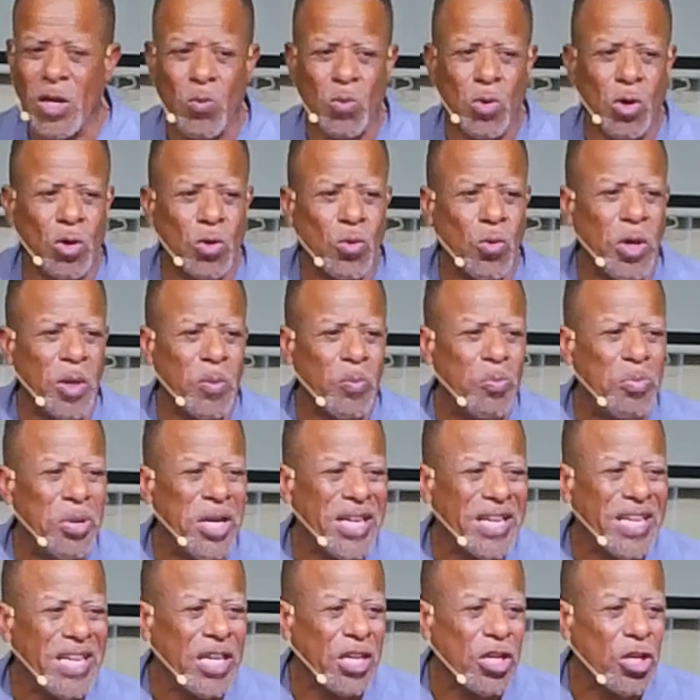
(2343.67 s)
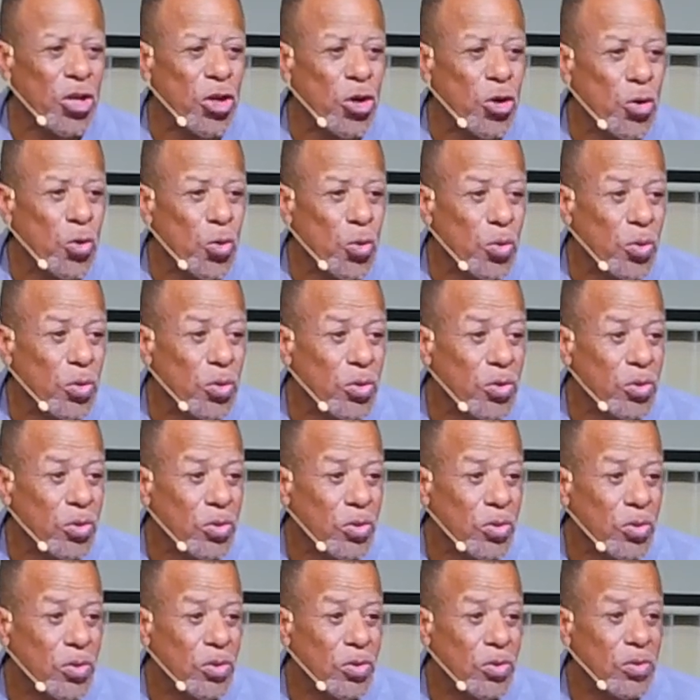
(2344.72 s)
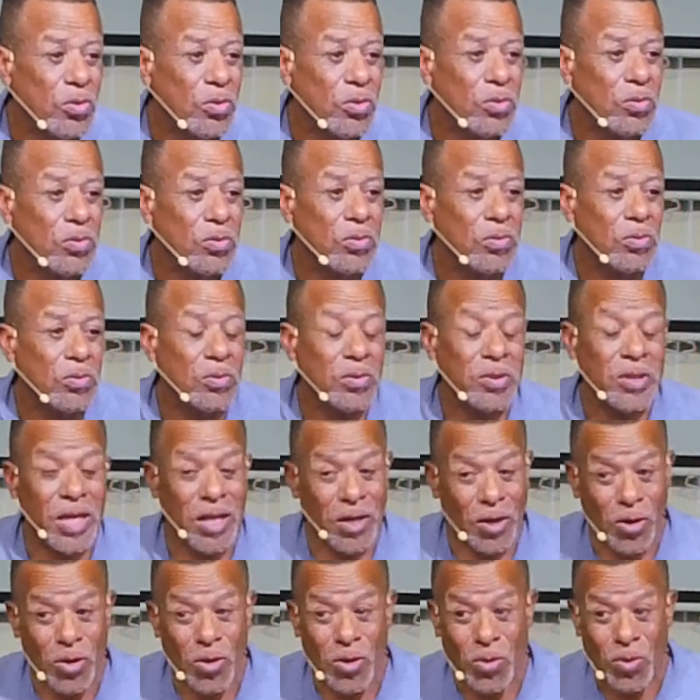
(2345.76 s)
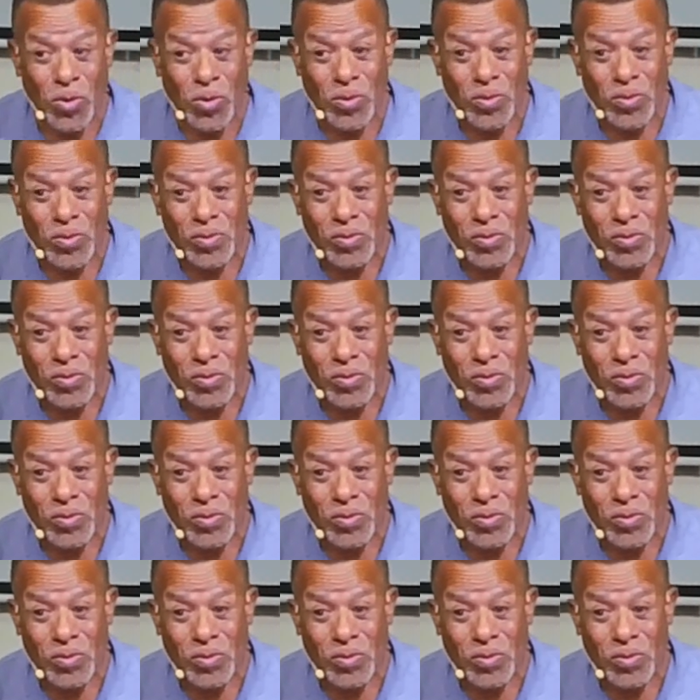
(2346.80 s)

will quit picking you. Hello?